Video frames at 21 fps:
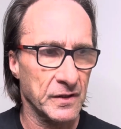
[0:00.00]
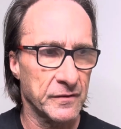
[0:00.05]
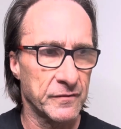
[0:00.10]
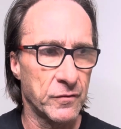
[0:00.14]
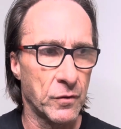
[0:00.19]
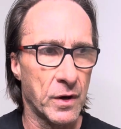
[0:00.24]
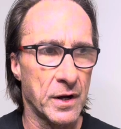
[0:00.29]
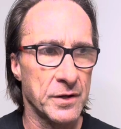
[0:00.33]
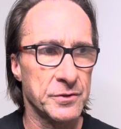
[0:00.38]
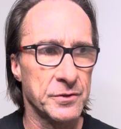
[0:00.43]

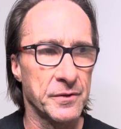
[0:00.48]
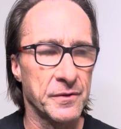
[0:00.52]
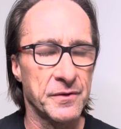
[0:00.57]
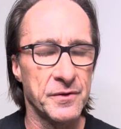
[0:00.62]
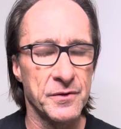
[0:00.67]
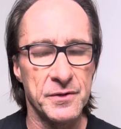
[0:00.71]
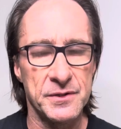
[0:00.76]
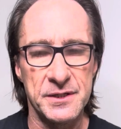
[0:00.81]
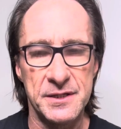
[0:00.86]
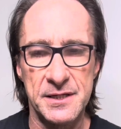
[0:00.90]
For
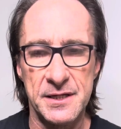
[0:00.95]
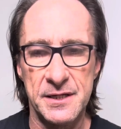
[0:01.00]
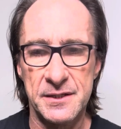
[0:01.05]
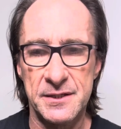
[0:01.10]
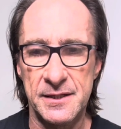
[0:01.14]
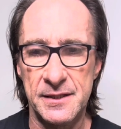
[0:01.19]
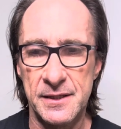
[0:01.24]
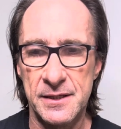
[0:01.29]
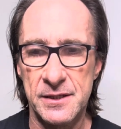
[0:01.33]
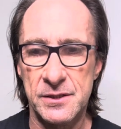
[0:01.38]
130
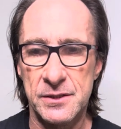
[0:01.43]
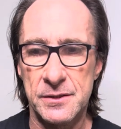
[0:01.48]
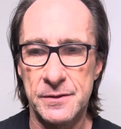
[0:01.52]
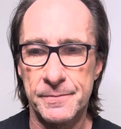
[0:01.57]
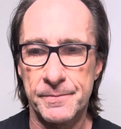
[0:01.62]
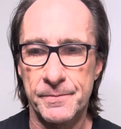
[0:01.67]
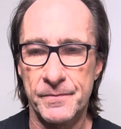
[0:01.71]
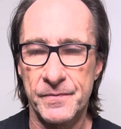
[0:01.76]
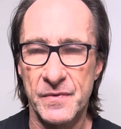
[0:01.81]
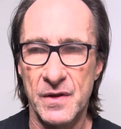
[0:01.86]
years at least,
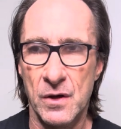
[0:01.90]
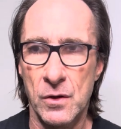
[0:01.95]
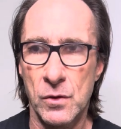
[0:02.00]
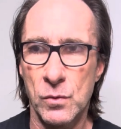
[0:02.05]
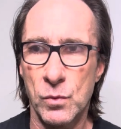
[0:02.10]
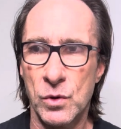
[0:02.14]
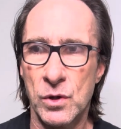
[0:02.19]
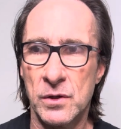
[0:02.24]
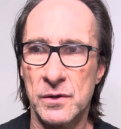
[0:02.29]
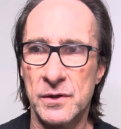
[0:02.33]
the
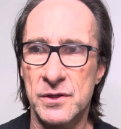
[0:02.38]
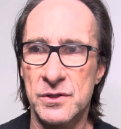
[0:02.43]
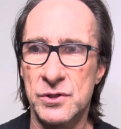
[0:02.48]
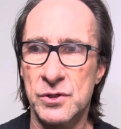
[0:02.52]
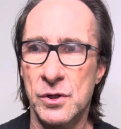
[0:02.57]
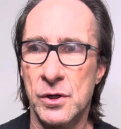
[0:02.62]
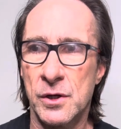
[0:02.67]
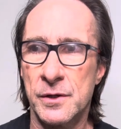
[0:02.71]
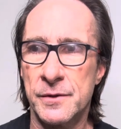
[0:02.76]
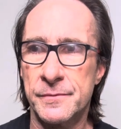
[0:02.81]
whole world has
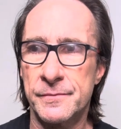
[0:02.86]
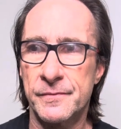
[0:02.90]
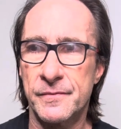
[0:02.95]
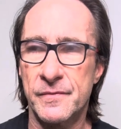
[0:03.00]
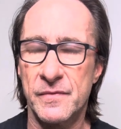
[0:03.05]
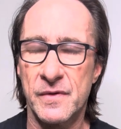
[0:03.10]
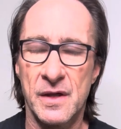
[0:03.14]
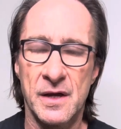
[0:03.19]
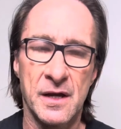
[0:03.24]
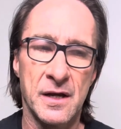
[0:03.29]
gone
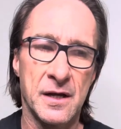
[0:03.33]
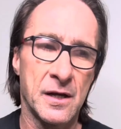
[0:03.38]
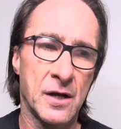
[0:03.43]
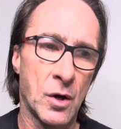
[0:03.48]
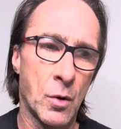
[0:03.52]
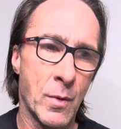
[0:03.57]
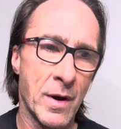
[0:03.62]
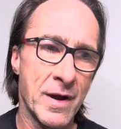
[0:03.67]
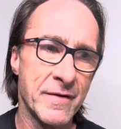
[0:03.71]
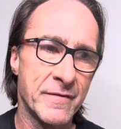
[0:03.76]
uh,
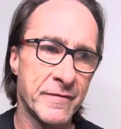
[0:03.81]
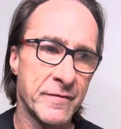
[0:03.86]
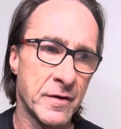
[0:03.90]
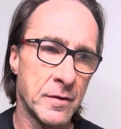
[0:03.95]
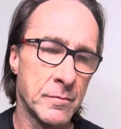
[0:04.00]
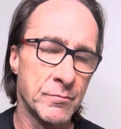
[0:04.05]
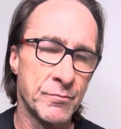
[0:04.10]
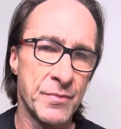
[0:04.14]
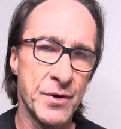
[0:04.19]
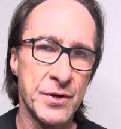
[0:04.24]
away
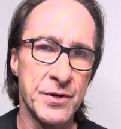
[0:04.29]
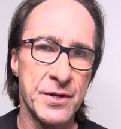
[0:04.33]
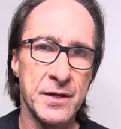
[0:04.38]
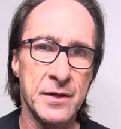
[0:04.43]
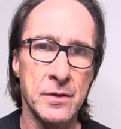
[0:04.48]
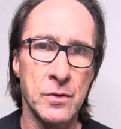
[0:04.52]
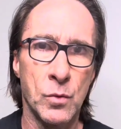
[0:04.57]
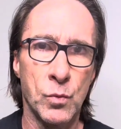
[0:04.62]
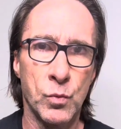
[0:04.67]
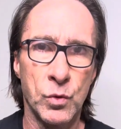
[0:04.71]
from
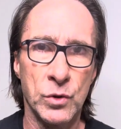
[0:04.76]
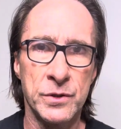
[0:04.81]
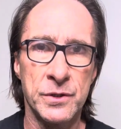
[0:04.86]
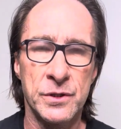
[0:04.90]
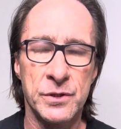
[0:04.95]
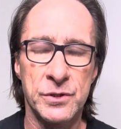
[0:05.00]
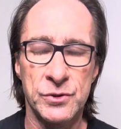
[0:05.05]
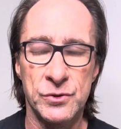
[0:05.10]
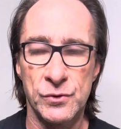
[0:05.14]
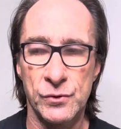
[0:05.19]
burning wood
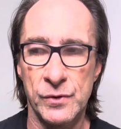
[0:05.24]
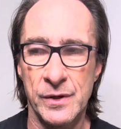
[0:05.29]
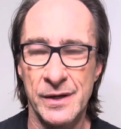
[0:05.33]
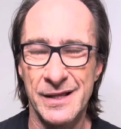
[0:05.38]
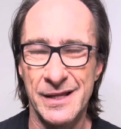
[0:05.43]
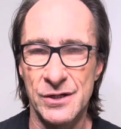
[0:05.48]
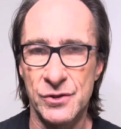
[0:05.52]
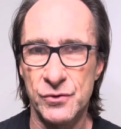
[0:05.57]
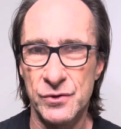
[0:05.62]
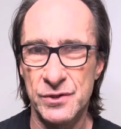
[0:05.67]
to
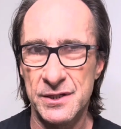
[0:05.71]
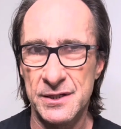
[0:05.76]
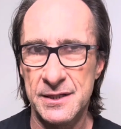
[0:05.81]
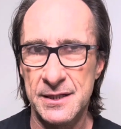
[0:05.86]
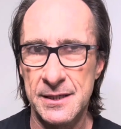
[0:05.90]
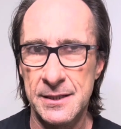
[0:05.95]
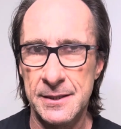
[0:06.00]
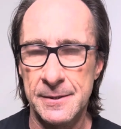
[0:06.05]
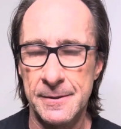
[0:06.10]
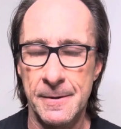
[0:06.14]

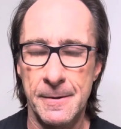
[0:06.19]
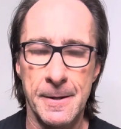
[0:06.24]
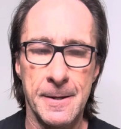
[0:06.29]
electricity.